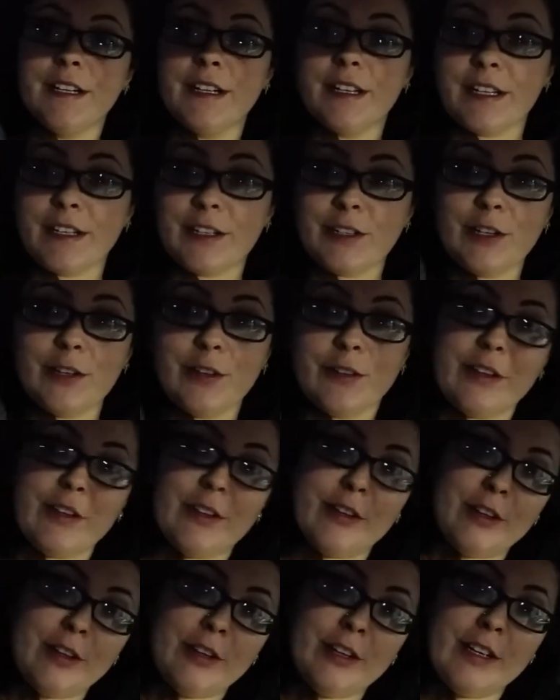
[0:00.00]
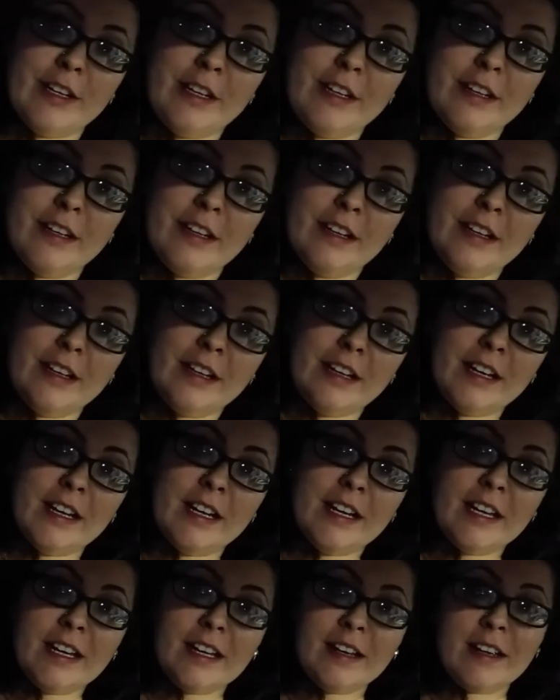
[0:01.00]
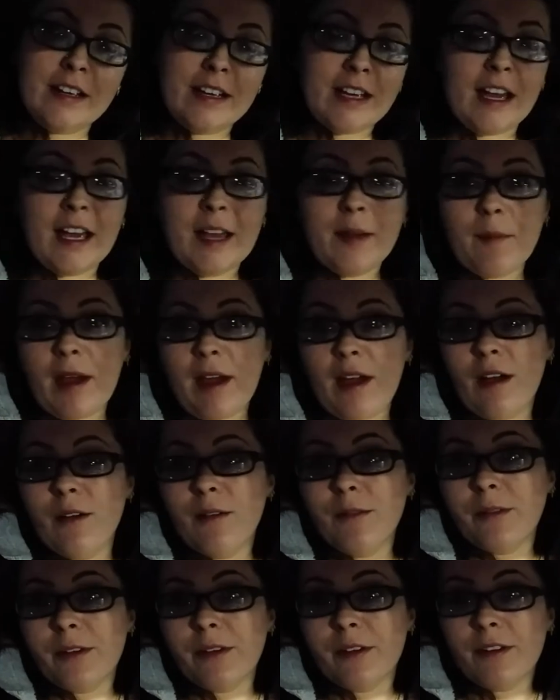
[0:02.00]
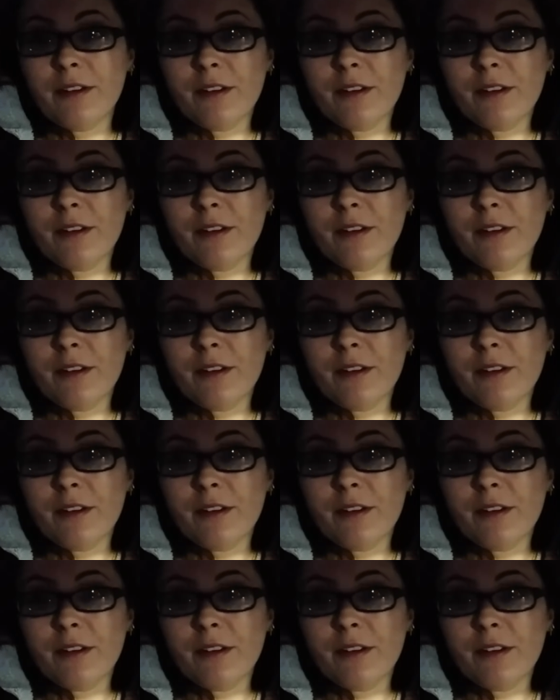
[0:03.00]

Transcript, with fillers: Like, you know that the hood, it came out.